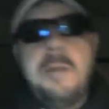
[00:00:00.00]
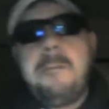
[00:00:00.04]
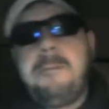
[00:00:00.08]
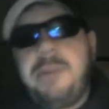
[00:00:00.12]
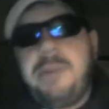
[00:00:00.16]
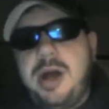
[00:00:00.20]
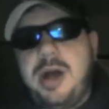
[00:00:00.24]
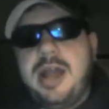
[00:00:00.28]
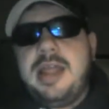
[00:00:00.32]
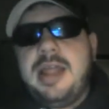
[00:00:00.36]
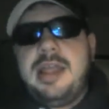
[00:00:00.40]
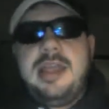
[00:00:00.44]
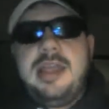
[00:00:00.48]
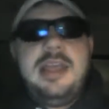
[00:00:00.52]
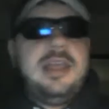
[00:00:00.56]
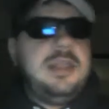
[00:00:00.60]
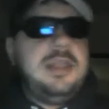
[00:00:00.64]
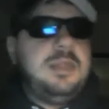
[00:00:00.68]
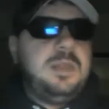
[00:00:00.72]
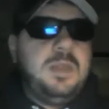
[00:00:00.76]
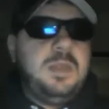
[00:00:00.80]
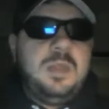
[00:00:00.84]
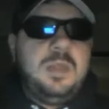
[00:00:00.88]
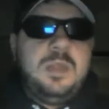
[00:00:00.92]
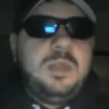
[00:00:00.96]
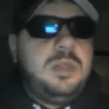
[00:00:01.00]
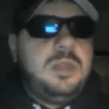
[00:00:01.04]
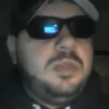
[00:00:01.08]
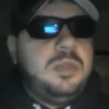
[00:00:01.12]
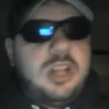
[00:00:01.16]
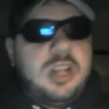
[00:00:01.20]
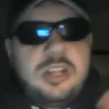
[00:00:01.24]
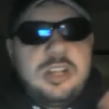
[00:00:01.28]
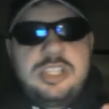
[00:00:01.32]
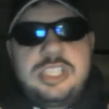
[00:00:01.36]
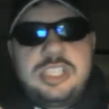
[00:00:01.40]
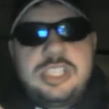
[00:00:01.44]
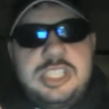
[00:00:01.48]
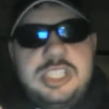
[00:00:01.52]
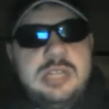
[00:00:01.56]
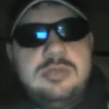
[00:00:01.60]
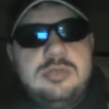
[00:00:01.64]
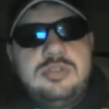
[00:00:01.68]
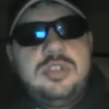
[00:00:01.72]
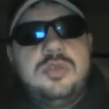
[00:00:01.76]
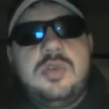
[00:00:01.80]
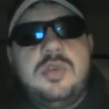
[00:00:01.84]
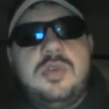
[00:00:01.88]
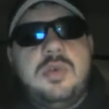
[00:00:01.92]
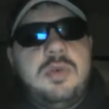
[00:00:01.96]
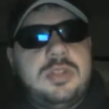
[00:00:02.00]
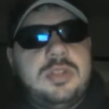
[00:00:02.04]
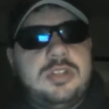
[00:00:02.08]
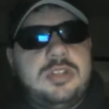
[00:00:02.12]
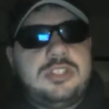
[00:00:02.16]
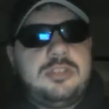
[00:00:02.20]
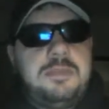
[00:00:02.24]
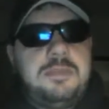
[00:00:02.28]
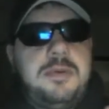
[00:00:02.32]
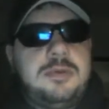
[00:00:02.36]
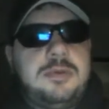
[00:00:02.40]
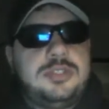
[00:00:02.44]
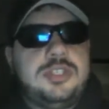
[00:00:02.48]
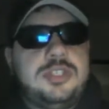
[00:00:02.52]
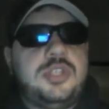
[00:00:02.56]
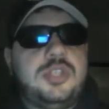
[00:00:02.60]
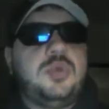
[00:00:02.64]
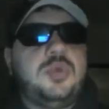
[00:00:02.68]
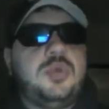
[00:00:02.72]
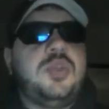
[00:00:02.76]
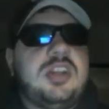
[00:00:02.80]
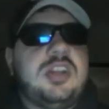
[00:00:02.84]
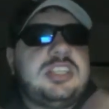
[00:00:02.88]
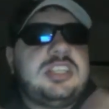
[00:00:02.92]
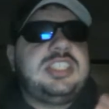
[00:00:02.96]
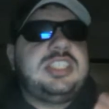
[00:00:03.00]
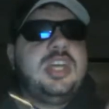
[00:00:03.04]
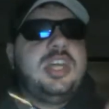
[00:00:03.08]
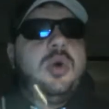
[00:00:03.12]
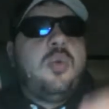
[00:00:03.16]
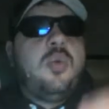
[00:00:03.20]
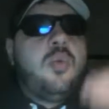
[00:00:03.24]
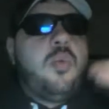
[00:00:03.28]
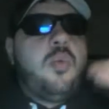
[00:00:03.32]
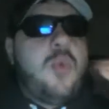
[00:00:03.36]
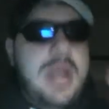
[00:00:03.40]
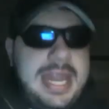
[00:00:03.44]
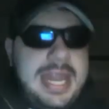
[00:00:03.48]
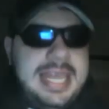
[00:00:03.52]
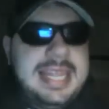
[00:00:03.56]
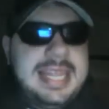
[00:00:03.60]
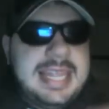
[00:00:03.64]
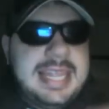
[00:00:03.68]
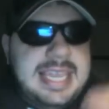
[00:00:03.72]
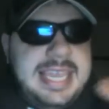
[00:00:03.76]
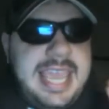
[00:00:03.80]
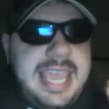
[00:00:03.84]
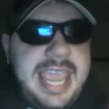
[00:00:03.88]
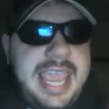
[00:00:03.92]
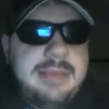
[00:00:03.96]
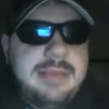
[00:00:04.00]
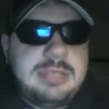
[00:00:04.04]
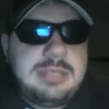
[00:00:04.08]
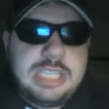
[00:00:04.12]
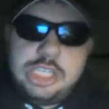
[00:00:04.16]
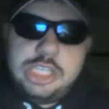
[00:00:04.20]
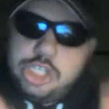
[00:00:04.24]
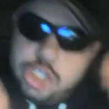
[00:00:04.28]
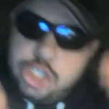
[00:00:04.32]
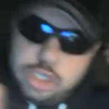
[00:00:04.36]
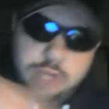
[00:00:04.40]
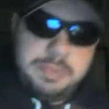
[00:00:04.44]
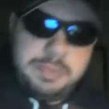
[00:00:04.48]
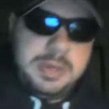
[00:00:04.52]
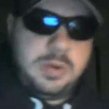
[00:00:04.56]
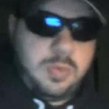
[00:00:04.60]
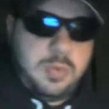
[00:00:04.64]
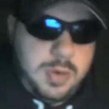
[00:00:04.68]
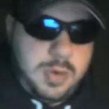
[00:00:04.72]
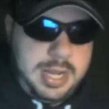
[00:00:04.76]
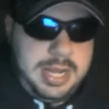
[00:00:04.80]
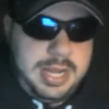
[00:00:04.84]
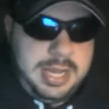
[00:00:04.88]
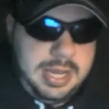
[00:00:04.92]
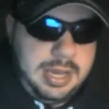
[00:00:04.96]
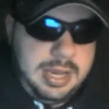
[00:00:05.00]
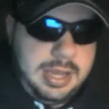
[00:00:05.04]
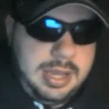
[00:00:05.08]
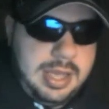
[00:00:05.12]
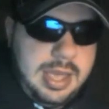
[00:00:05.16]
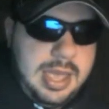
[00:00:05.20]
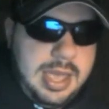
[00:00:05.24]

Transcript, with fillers: But they're still doing what they're supposed to do. They're still winning the games they should be winning.